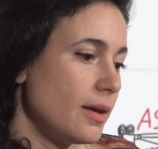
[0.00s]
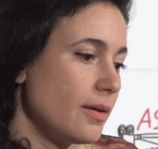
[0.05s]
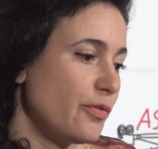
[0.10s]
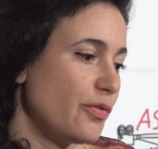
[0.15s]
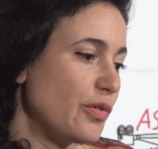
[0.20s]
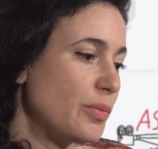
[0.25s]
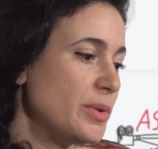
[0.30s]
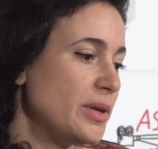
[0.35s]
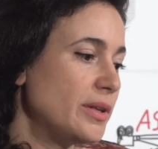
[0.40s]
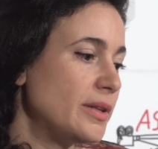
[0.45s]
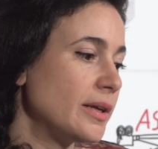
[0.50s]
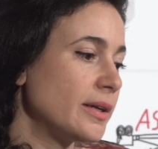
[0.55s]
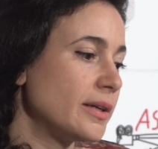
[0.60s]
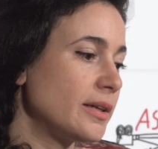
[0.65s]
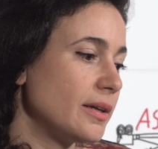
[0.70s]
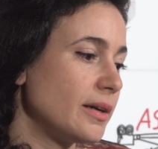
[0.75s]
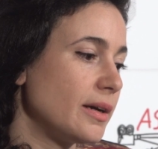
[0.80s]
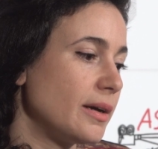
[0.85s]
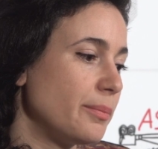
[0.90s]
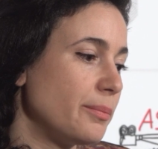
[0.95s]
For me,
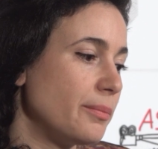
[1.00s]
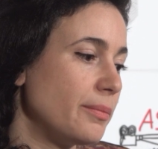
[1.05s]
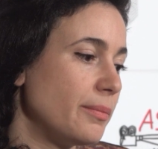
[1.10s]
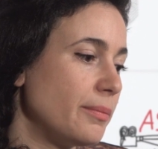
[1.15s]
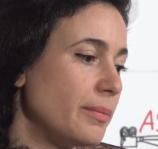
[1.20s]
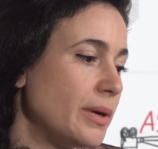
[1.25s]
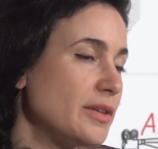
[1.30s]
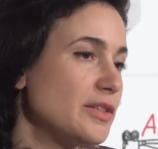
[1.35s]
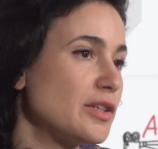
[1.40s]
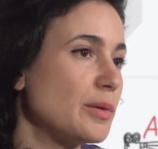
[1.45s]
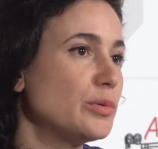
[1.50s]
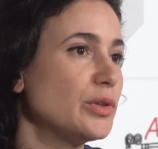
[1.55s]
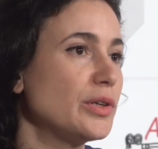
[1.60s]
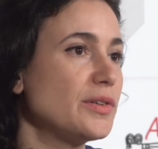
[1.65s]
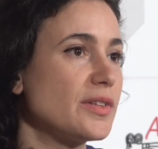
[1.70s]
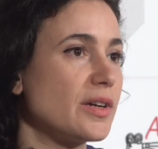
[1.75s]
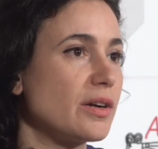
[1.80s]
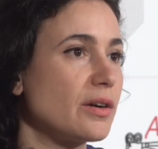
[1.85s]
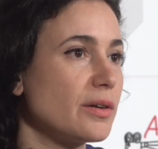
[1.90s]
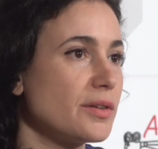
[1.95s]
like, my
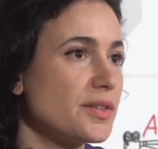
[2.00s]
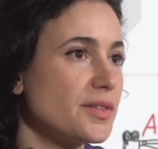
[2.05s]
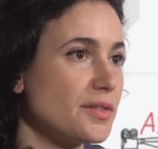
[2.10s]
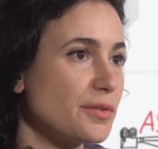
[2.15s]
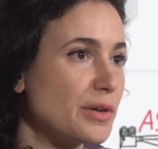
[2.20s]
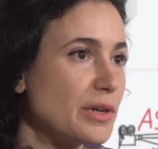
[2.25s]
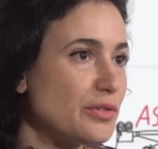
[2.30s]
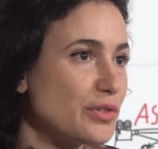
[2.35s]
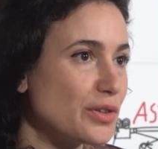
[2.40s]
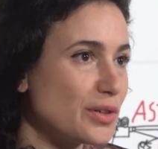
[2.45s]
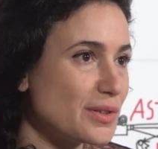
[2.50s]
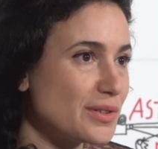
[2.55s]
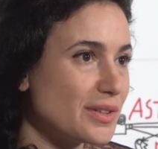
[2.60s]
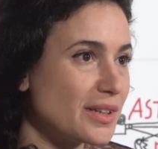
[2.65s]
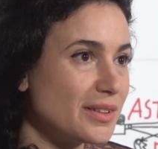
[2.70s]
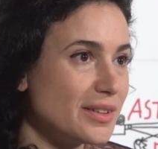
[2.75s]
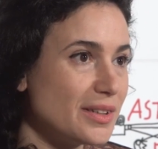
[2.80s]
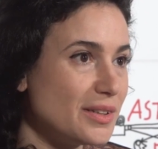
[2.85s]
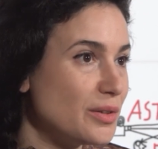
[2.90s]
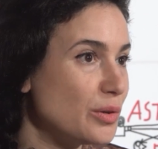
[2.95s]
subjects are strangers,
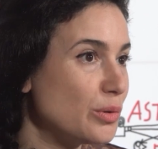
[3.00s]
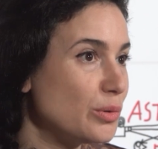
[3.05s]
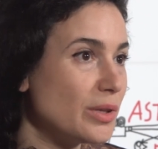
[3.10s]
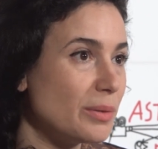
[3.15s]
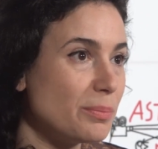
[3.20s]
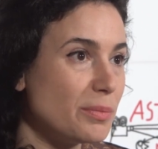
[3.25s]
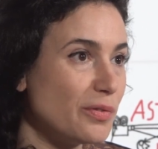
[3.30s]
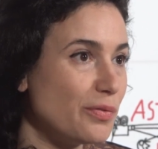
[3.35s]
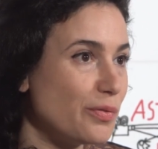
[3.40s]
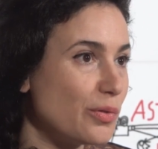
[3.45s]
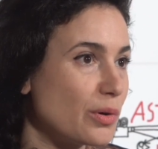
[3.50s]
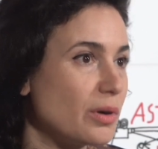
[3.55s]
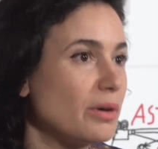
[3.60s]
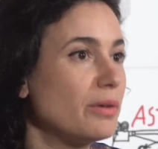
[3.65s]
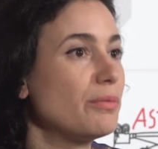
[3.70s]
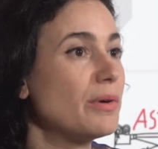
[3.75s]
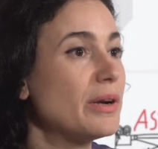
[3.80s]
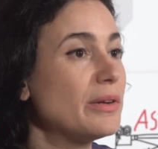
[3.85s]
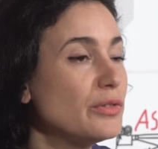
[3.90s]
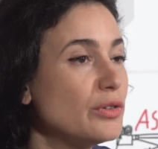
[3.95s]
I didn't know them
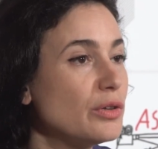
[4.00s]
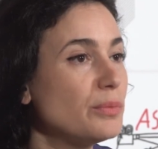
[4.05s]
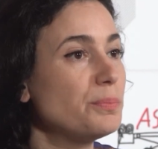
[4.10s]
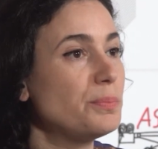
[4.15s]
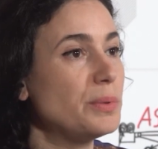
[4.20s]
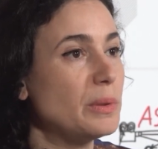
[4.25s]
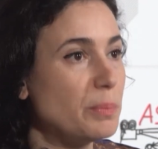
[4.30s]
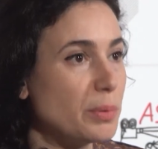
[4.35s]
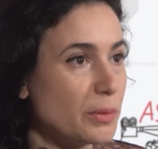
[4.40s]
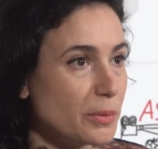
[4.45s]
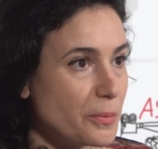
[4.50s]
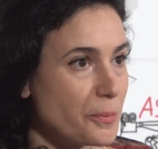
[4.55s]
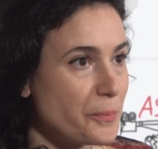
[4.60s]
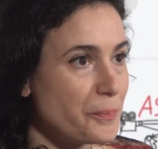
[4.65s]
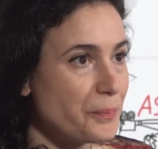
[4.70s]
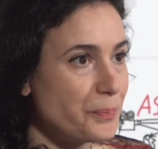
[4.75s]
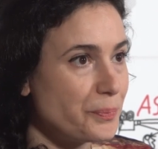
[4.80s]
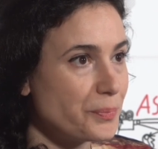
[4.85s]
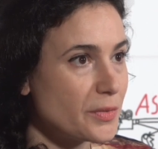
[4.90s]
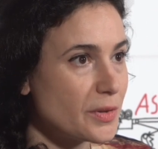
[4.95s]
before, random people.
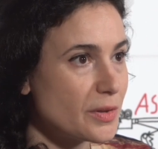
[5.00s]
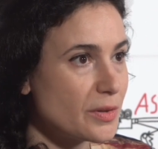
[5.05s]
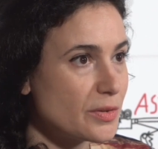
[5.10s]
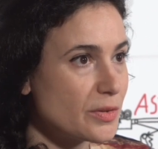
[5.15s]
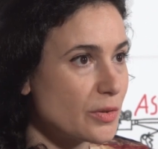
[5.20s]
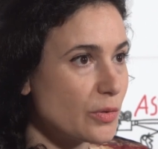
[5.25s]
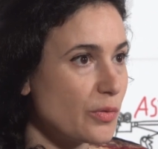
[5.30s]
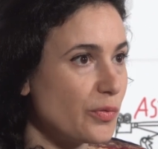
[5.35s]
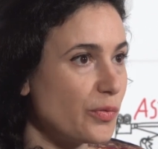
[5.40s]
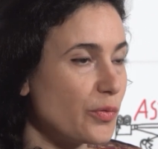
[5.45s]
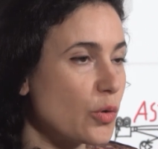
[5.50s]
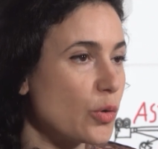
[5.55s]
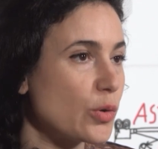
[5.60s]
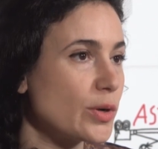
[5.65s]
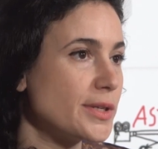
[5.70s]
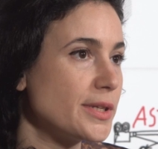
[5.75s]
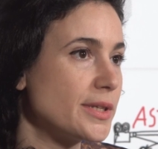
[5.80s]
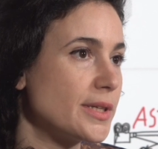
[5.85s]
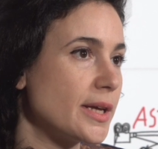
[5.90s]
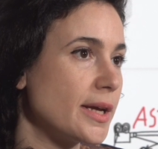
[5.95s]
So of
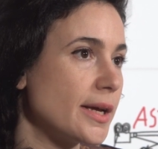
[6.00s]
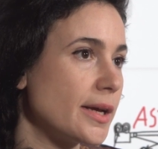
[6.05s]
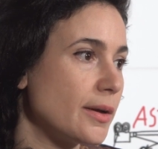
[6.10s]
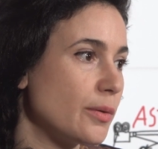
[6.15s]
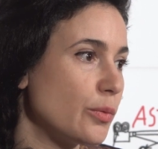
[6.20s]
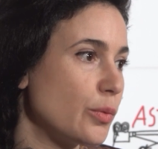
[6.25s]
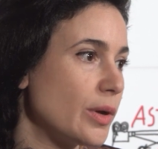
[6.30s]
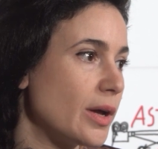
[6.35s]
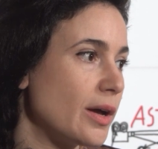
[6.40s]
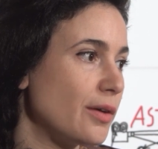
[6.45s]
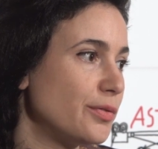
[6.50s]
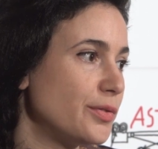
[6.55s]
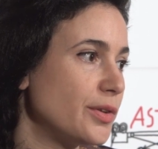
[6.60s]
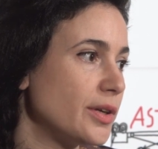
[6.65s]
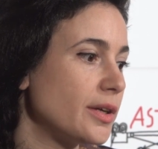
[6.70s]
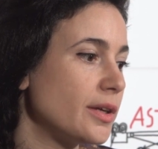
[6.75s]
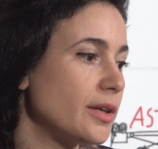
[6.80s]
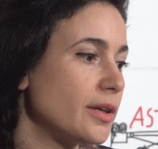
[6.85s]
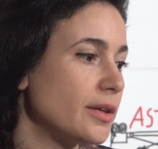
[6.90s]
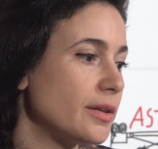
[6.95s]
course we have
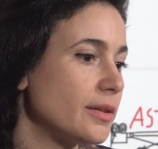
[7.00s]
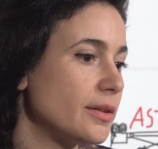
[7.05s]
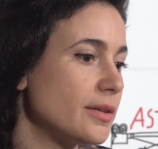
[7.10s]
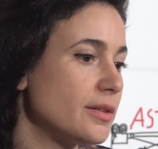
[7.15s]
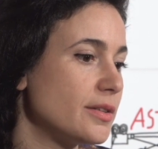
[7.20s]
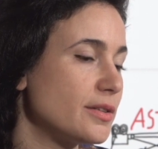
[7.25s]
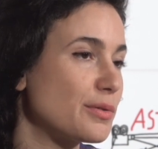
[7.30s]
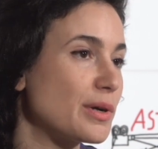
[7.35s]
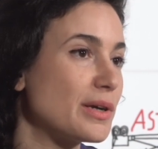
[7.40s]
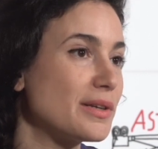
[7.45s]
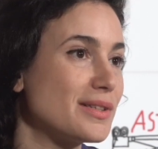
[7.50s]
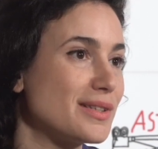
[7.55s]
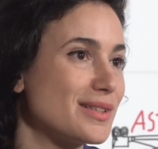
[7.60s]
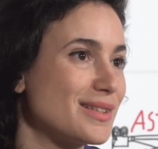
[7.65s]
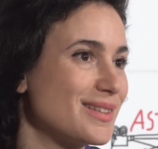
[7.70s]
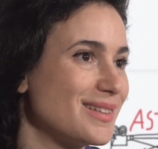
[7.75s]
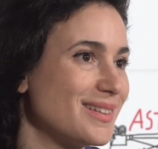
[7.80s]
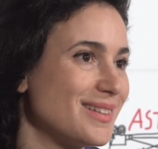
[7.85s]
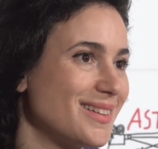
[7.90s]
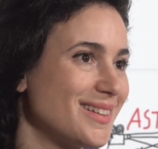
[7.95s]
the
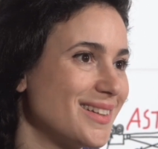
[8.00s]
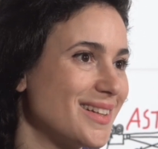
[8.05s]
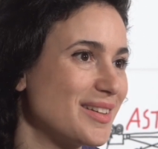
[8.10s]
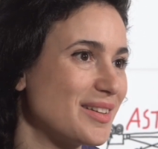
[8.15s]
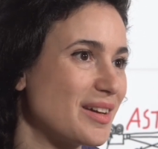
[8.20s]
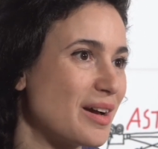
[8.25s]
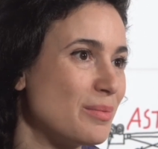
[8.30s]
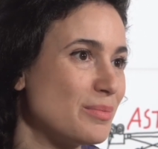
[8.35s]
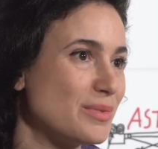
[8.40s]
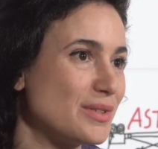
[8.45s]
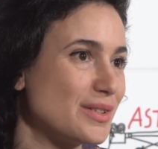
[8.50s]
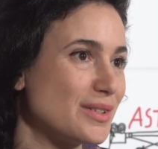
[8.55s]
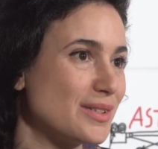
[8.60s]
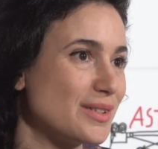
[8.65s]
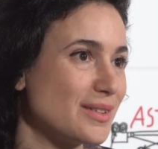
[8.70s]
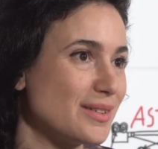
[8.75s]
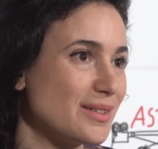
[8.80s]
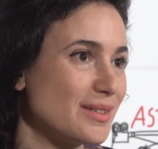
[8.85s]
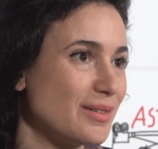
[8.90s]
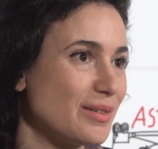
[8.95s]
stress that
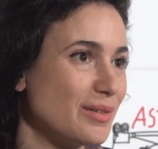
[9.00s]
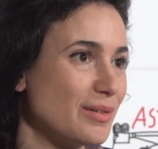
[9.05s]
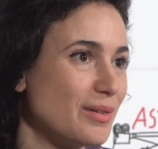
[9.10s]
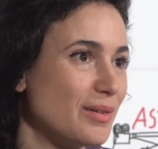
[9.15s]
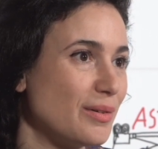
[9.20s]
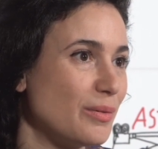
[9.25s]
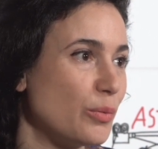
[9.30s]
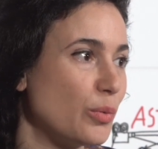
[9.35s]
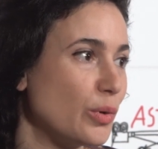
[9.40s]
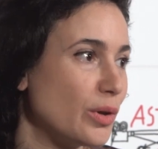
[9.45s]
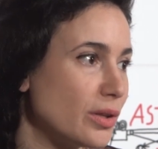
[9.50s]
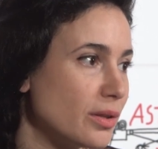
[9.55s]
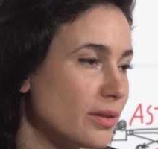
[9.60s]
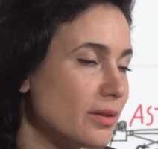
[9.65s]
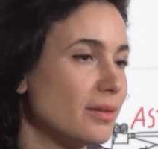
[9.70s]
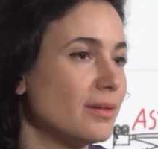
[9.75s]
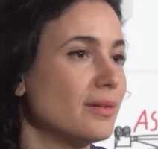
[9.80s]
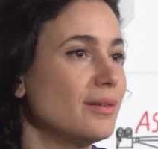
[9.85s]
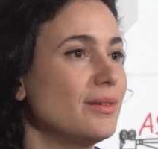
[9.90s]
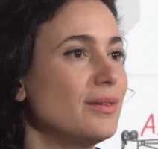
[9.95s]
comes
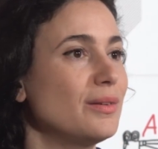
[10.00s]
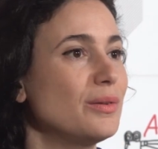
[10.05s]
with,